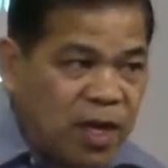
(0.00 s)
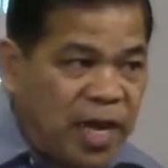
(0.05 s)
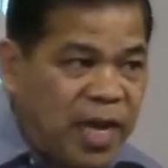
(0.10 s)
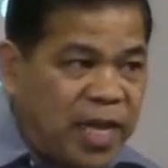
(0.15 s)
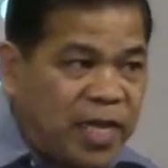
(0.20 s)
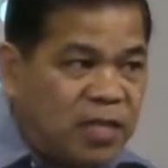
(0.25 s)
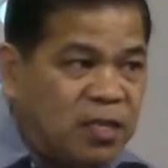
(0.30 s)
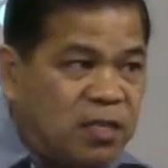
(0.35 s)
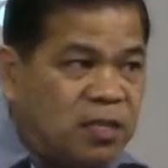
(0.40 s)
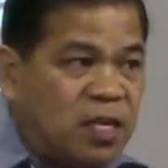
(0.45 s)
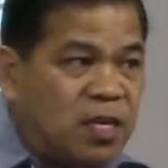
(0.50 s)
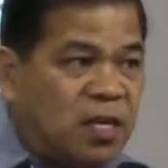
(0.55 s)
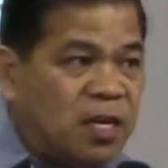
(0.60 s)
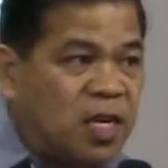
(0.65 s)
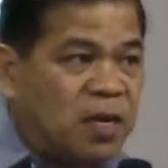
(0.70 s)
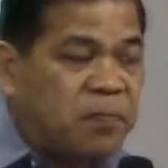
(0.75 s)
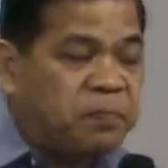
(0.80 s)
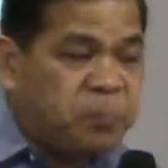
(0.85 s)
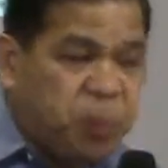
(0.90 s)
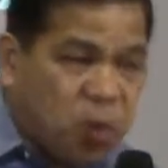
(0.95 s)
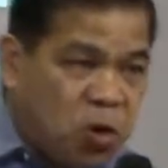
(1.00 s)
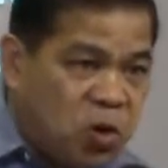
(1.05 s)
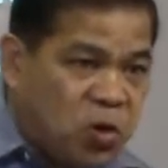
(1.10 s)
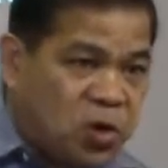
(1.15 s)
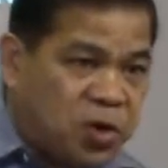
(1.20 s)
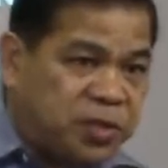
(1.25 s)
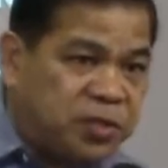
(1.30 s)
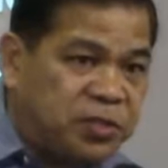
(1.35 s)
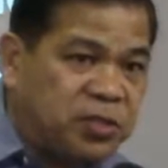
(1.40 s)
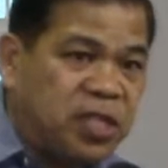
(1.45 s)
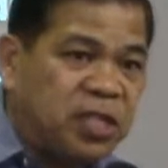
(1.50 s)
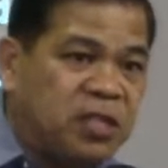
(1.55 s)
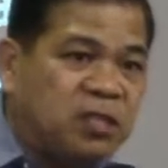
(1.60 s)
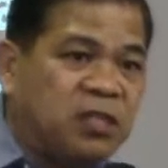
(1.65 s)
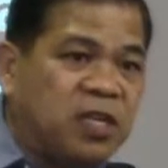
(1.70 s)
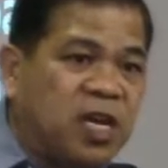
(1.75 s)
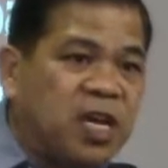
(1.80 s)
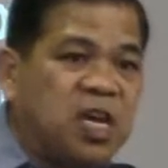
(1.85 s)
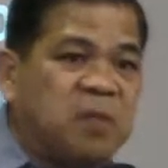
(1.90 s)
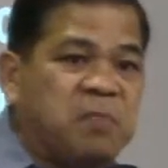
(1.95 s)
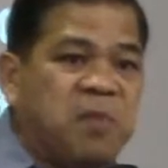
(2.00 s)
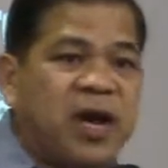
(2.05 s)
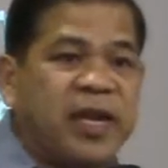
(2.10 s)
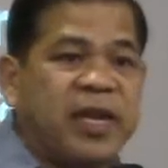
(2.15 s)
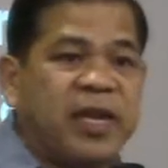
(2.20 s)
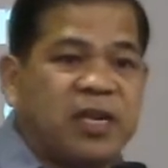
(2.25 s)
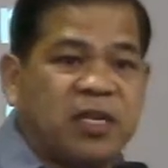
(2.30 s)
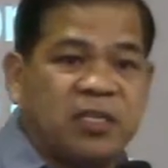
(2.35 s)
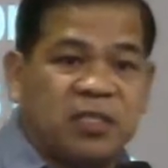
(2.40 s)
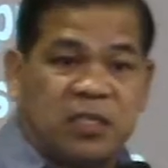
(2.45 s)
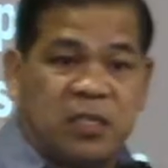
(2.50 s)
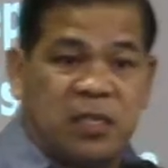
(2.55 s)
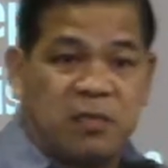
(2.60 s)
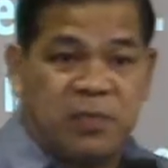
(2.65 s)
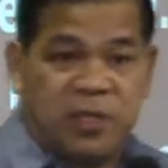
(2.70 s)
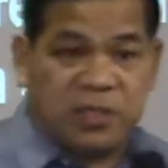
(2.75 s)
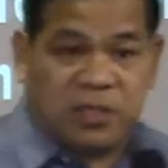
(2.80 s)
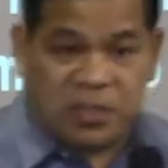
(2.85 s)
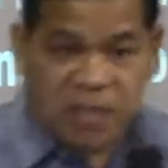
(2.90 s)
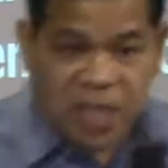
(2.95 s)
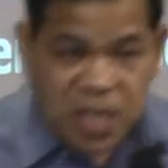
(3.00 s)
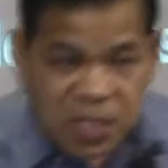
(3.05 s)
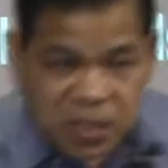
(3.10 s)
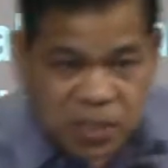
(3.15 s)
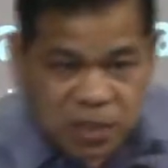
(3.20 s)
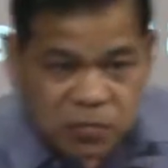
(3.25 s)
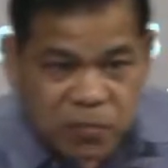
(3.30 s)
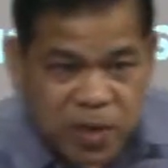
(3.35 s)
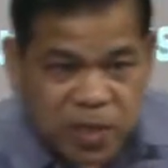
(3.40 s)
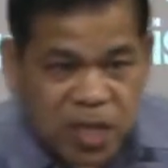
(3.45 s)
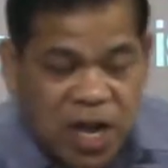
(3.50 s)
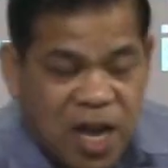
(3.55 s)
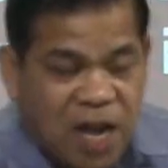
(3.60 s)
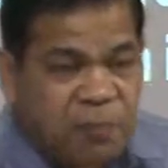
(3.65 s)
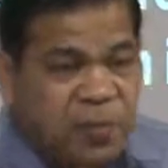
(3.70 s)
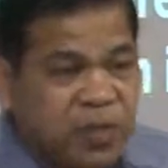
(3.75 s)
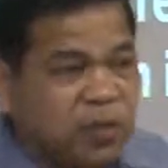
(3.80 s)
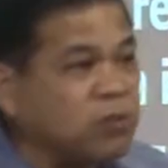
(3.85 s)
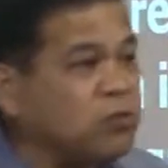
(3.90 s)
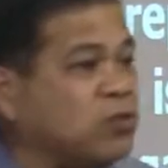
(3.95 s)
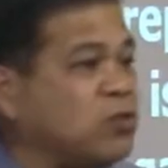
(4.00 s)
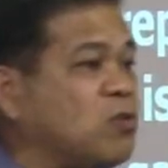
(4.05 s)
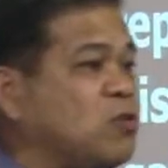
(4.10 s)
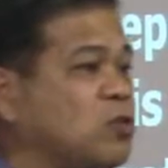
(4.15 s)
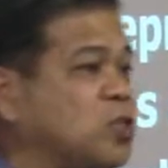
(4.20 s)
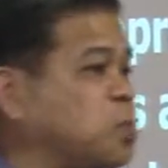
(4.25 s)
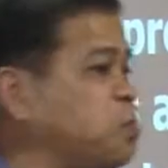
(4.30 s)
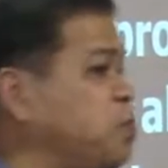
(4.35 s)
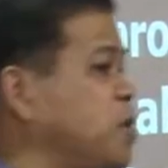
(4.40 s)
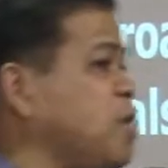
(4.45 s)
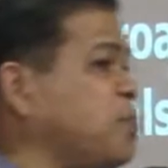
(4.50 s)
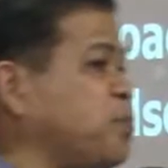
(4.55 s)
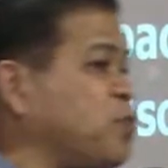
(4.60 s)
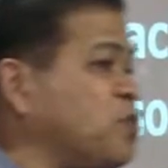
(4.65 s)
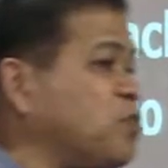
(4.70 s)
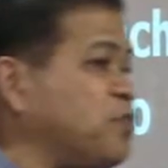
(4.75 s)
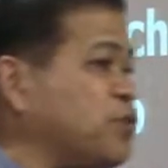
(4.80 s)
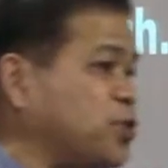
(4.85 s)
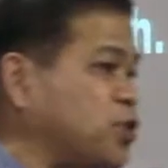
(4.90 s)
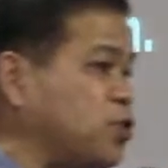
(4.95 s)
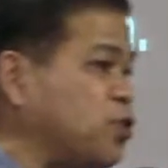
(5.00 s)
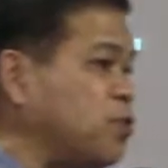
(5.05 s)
And the report that Nehemiah received is this: what happened to those people who